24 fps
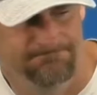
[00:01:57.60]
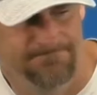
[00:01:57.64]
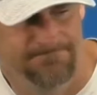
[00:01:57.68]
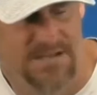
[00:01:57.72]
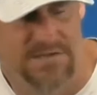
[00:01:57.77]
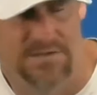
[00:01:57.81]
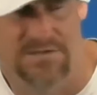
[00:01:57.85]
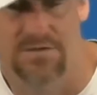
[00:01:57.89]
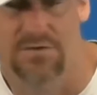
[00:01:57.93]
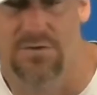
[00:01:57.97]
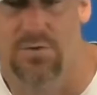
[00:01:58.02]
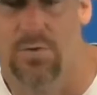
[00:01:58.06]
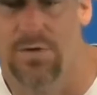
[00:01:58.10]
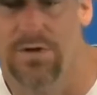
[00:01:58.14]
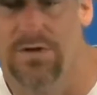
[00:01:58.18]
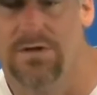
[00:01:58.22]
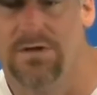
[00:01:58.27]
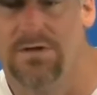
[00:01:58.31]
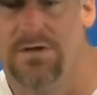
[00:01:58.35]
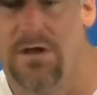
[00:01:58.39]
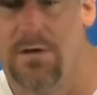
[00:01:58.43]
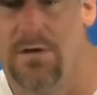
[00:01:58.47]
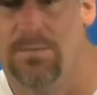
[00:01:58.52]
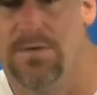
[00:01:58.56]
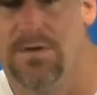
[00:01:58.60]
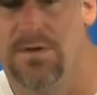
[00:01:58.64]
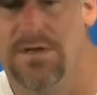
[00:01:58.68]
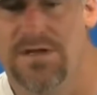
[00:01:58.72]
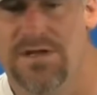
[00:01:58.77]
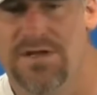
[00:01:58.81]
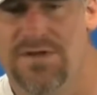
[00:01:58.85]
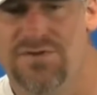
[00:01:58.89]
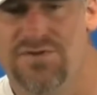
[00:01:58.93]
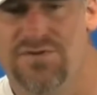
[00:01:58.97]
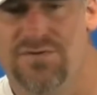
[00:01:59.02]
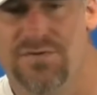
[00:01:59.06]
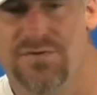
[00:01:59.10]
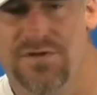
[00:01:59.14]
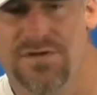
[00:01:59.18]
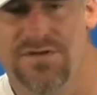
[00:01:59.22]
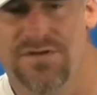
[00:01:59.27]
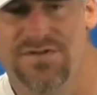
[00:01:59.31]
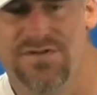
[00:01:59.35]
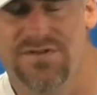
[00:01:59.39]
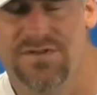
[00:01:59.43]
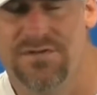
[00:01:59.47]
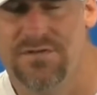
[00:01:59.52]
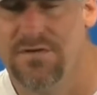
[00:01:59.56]
Swift has shown flashes
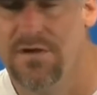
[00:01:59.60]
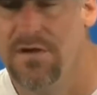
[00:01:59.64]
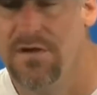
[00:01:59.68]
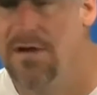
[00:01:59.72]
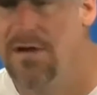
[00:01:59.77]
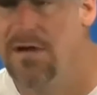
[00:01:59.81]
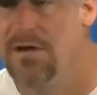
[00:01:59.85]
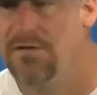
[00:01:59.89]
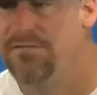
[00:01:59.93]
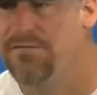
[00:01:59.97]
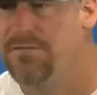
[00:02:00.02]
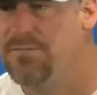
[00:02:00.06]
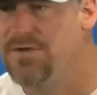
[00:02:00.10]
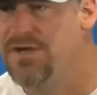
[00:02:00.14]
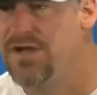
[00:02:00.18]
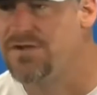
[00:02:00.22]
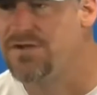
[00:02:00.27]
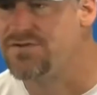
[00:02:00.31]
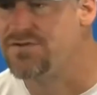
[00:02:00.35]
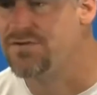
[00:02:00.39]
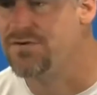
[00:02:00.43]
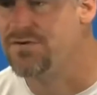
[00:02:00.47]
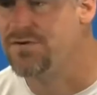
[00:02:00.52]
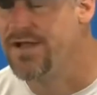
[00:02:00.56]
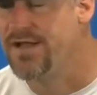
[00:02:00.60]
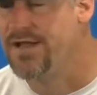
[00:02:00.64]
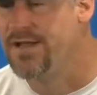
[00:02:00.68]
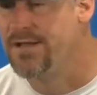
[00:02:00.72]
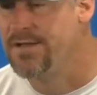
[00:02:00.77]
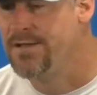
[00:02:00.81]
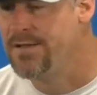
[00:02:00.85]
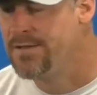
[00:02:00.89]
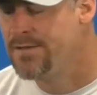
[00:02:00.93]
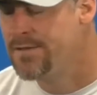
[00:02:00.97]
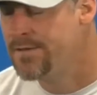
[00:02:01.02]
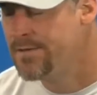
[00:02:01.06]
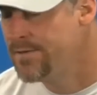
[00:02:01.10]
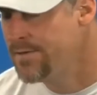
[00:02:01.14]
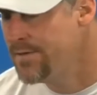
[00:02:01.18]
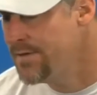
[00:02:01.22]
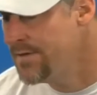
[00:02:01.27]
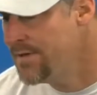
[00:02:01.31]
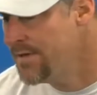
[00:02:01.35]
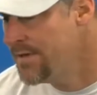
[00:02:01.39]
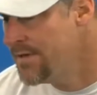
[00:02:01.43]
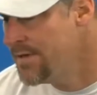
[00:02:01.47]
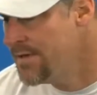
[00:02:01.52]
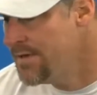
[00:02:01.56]
of being a potent weapon for the
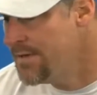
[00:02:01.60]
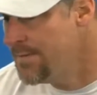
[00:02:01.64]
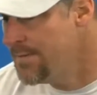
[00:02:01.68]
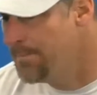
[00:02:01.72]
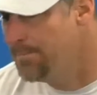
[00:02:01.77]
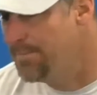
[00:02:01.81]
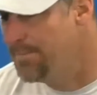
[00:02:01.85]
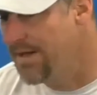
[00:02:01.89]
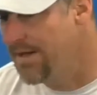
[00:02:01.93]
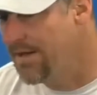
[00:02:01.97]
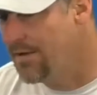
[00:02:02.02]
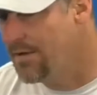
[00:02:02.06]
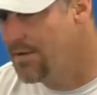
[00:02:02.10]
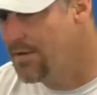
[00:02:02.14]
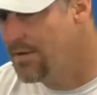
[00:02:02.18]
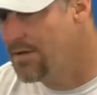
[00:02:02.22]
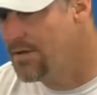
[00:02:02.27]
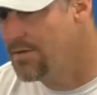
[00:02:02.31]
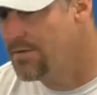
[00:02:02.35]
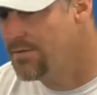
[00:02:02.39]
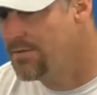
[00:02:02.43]
Lions offense.